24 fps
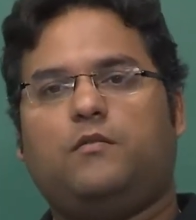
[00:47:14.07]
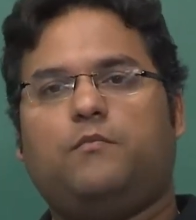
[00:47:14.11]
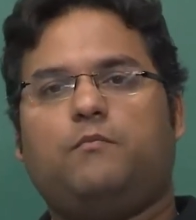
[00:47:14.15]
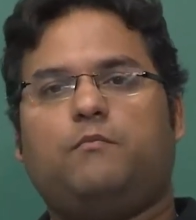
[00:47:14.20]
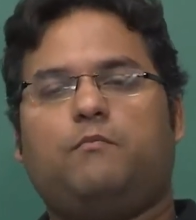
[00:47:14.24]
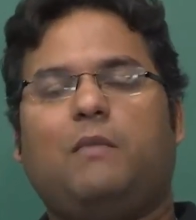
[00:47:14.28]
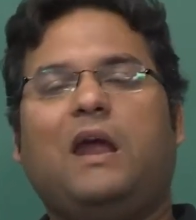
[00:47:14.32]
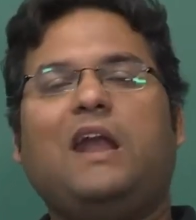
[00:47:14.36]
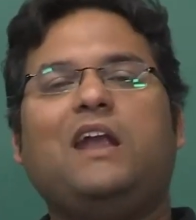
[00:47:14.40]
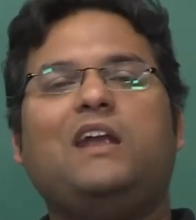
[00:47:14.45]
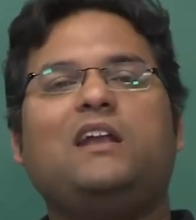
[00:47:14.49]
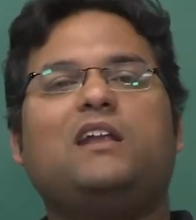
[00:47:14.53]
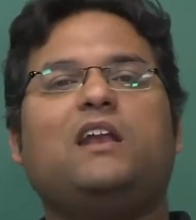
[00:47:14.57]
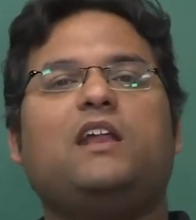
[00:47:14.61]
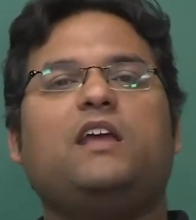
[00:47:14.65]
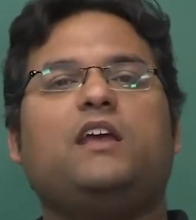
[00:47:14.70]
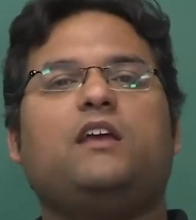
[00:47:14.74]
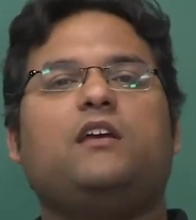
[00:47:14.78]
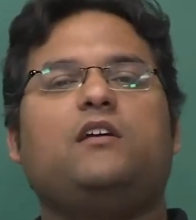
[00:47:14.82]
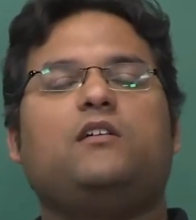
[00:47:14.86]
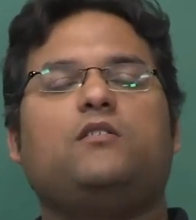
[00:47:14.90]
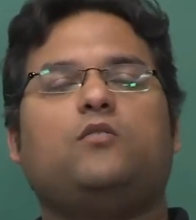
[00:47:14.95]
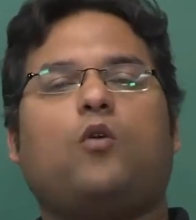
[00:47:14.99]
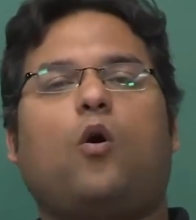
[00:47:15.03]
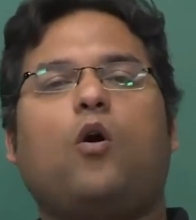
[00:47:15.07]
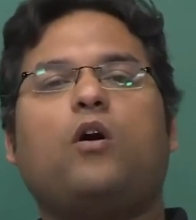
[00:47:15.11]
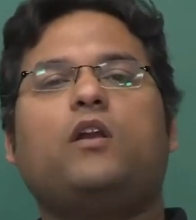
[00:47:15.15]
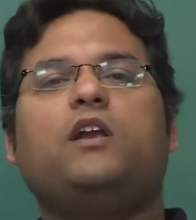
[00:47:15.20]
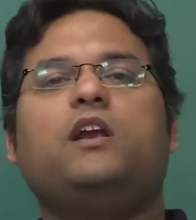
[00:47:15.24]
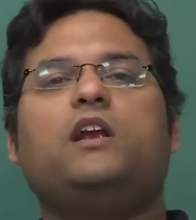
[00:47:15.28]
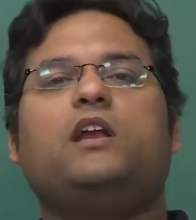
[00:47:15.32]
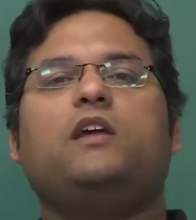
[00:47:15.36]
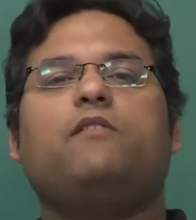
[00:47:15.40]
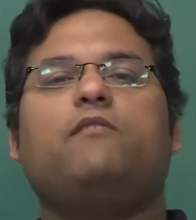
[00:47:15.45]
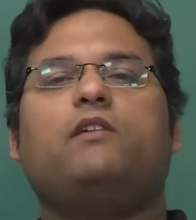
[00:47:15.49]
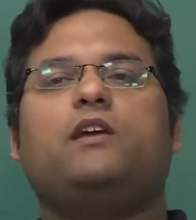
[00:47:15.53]
mentally,
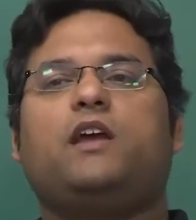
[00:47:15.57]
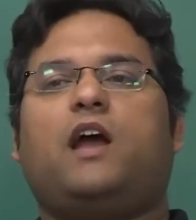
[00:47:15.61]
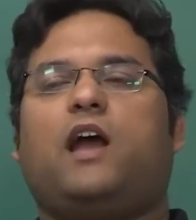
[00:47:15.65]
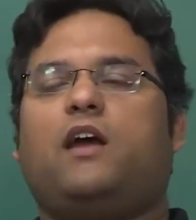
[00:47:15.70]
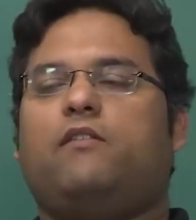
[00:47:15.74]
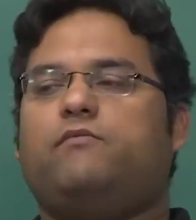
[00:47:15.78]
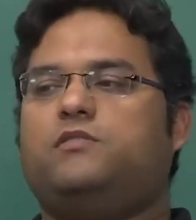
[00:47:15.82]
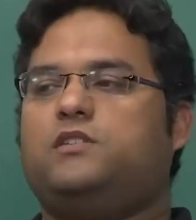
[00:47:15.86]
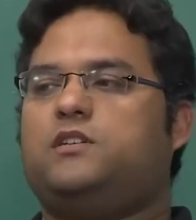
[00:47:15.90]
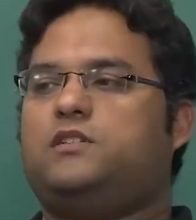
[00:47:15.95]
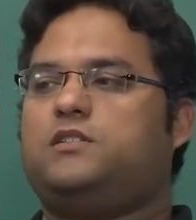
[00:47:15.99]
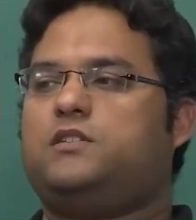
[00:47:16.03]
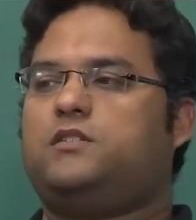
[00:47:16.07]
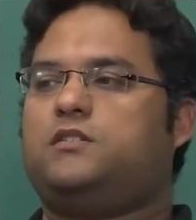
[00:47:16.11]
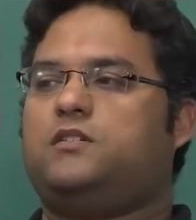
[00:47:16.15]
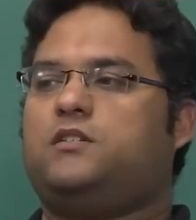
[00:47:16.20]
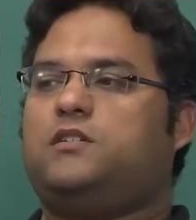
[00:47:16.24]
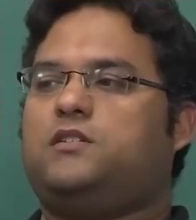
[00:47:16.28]
cognitively, I have just